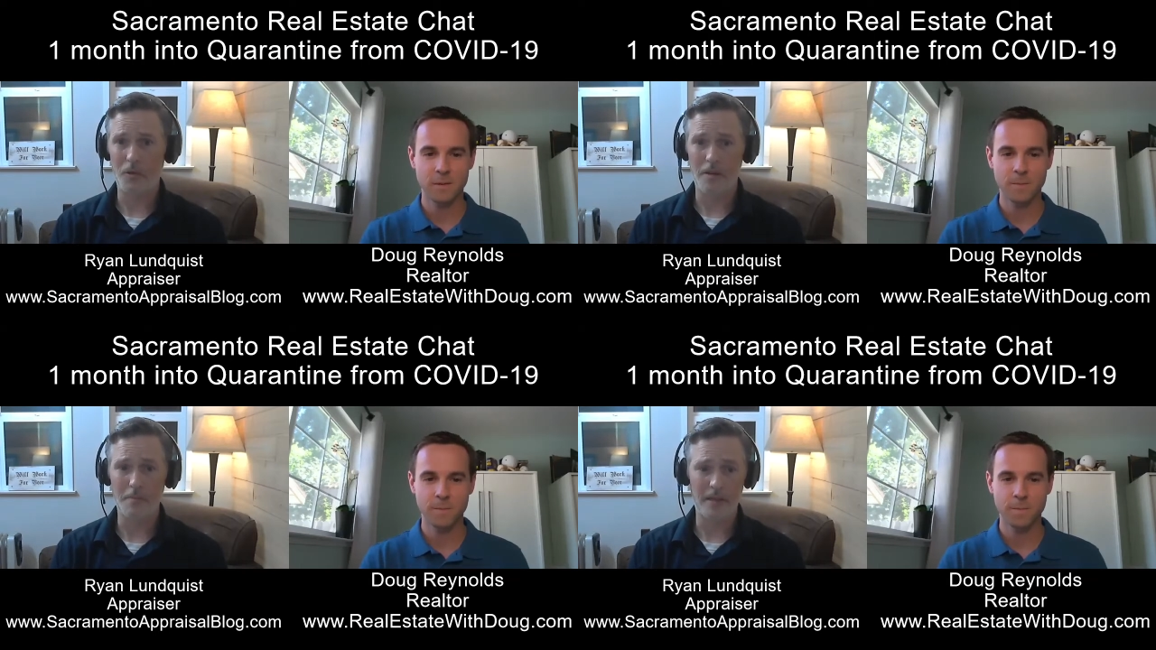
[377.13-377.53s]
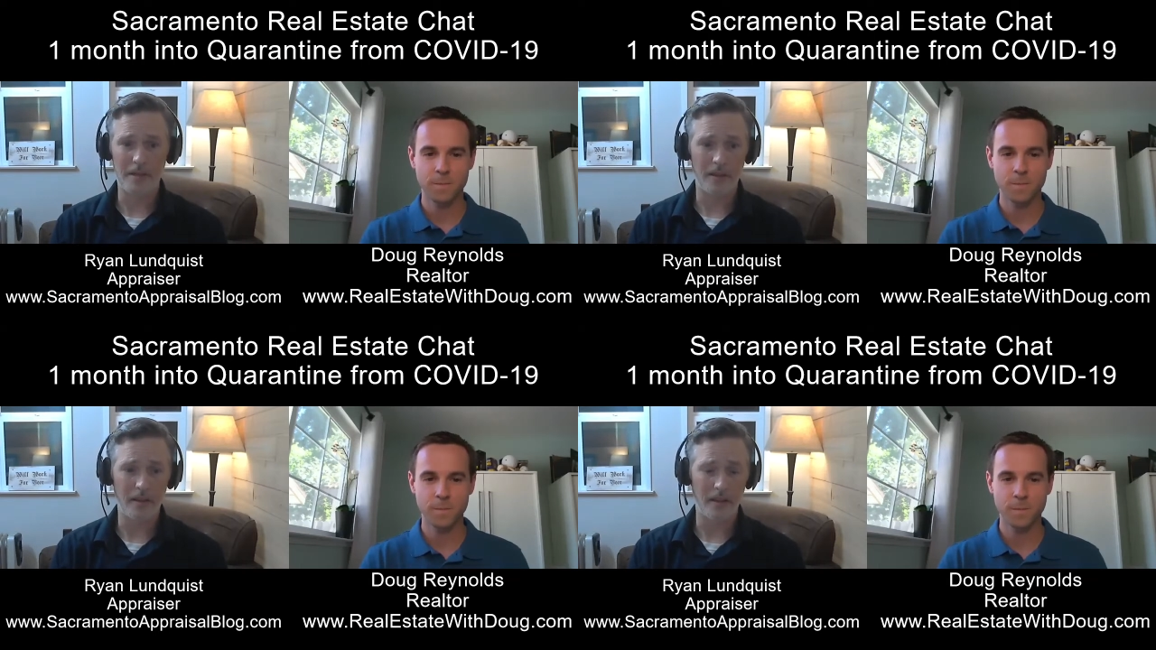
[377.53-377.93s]
Speaker 1: I mean,
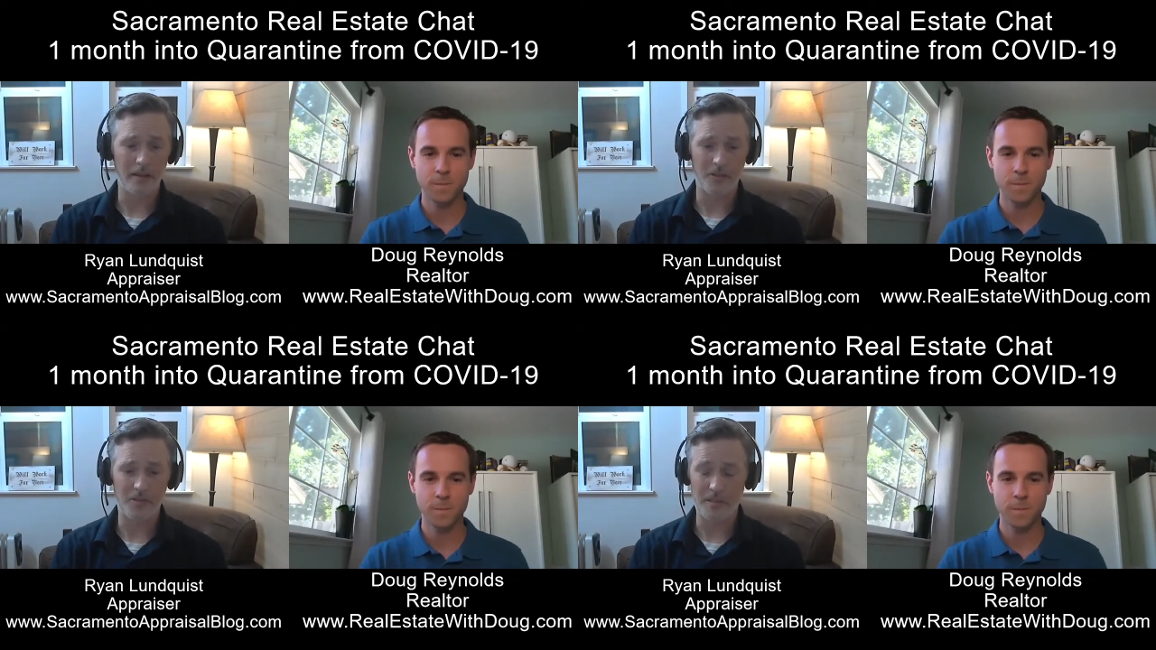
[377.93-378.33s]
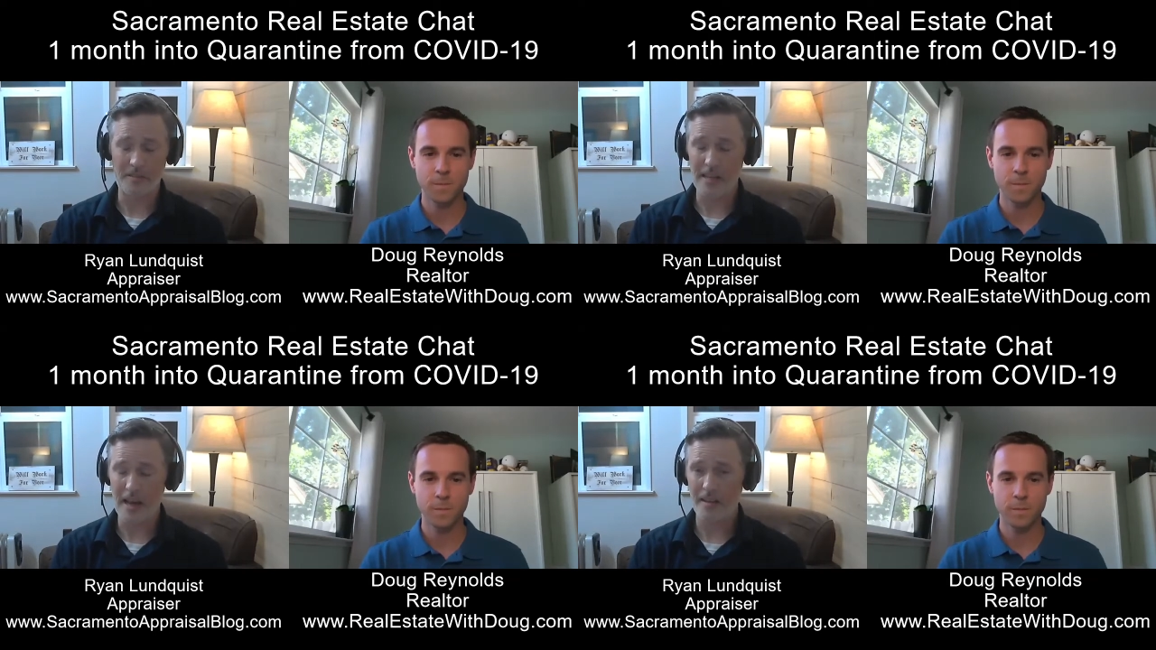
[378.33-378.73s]
it, just the
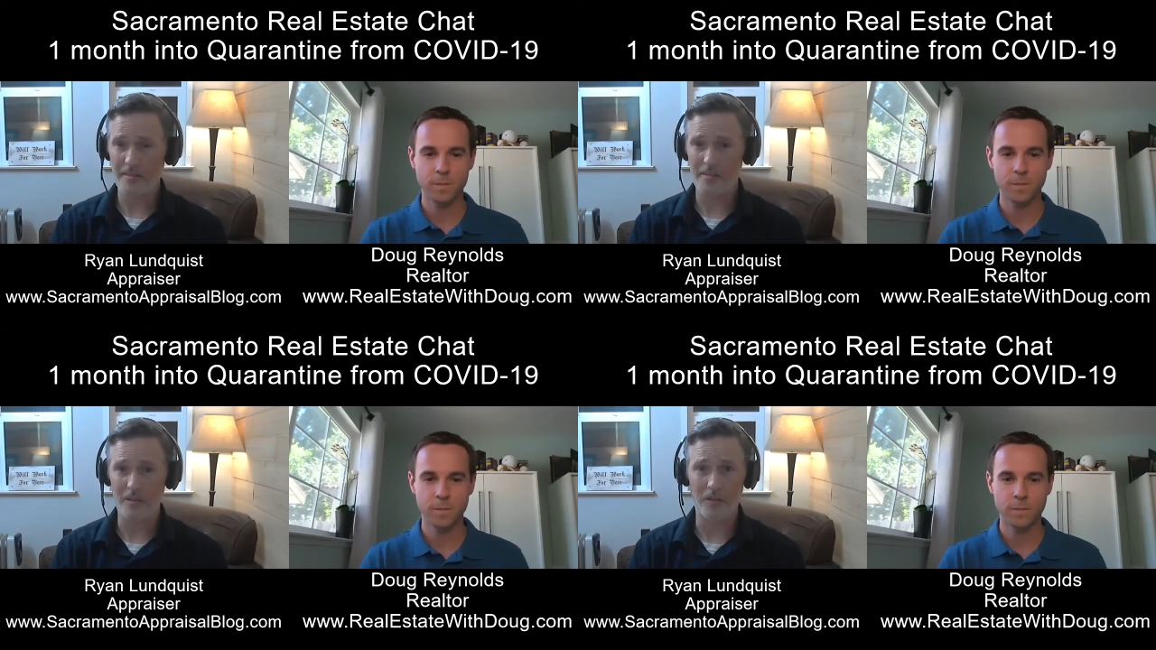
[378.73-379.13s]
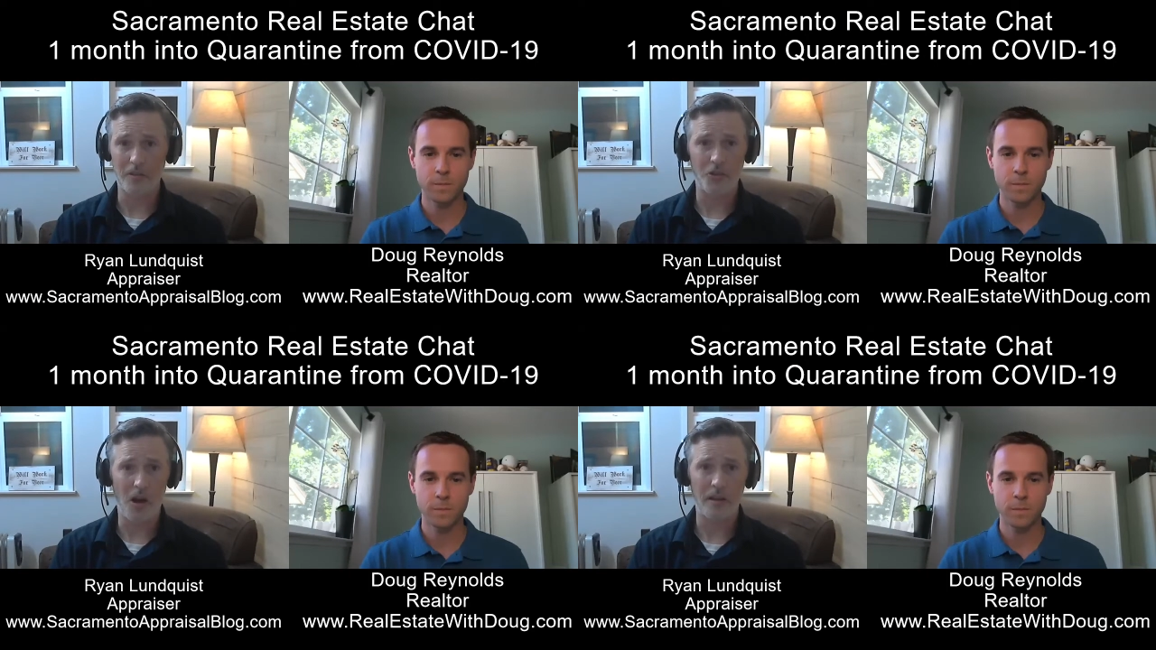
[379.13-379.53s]
stats are
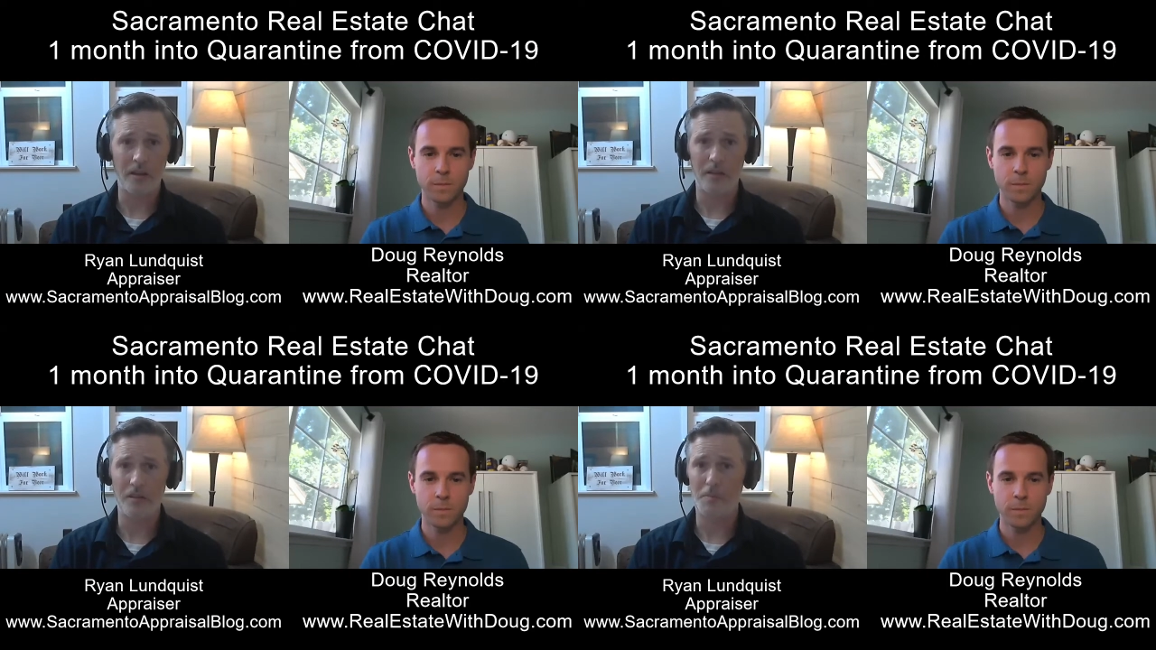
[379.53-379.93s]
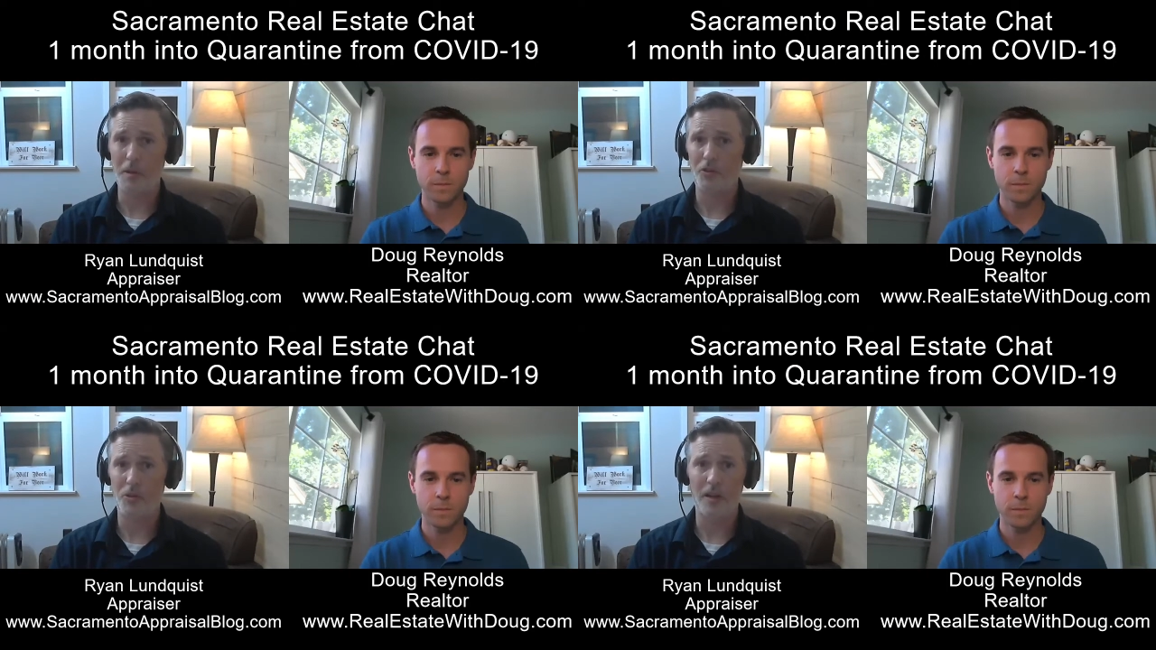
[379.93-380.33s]
shocking,
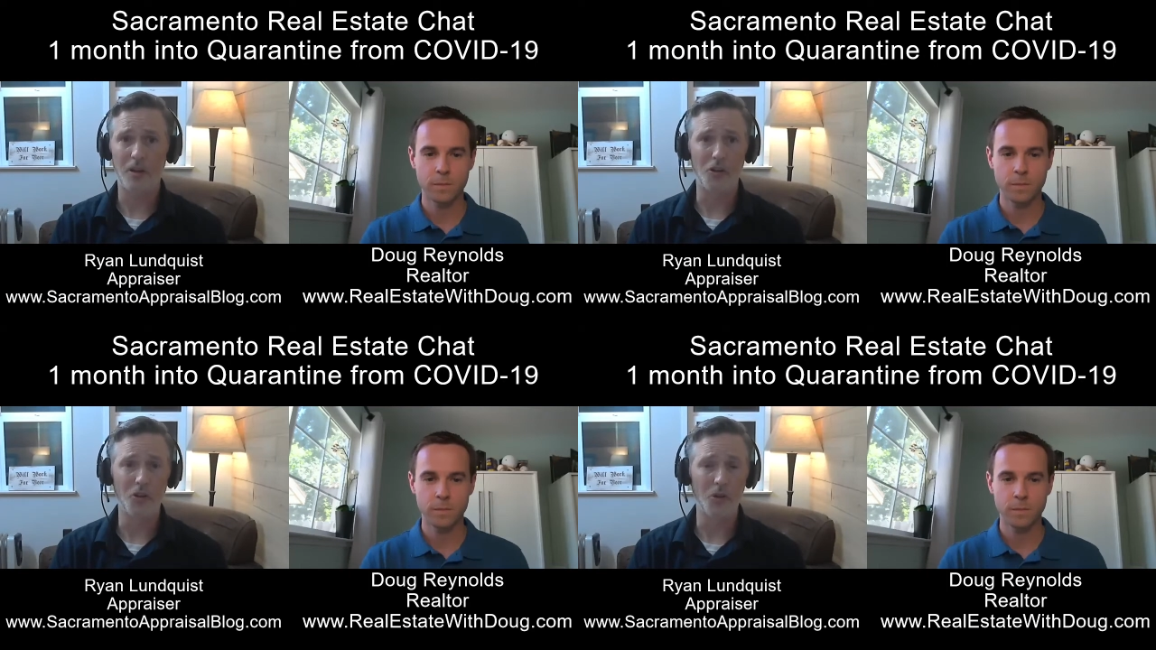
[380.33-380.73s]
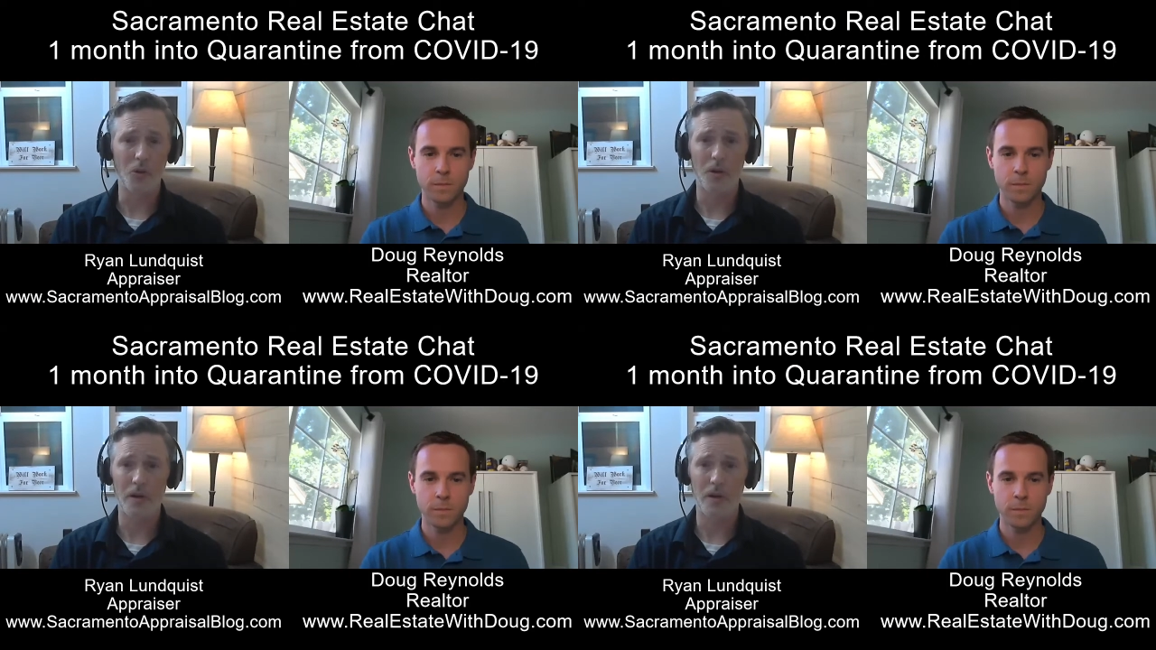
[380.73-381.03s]
especially out of New York.